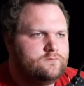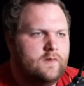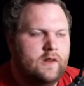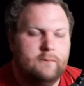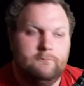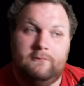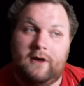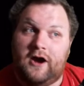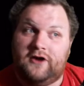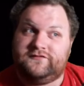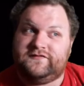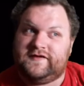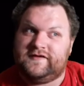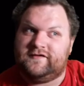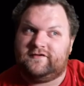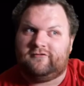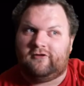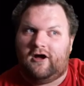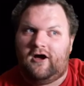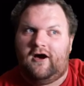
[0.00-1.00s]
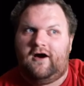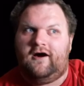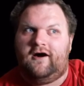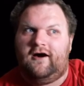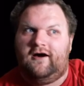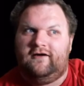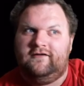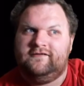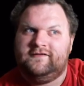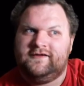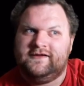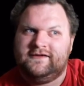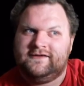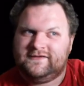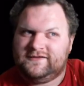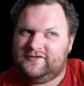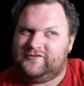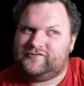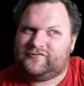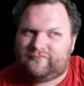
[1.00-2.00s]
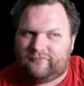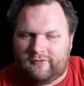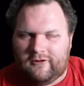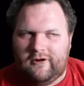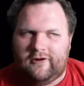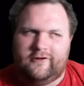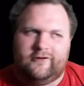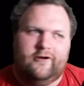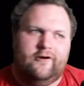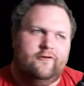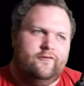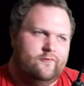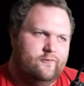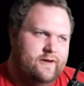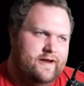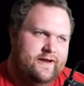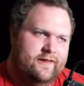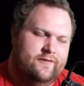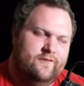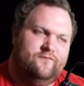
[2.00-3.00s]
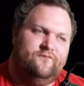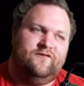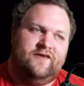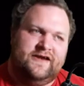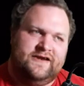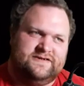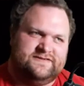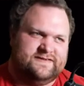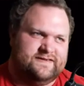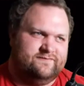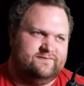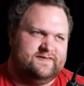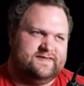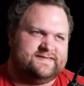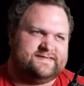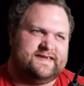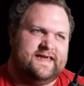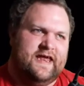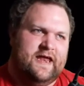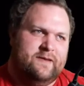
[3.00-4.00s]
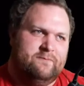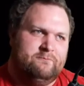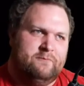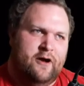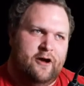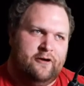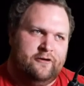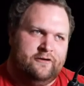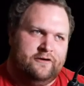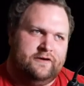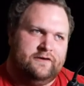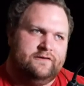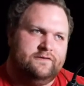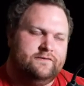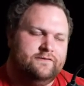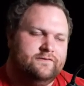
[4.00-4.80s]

Martin Crawl. You crawled all the way to the finish of this game, Martin.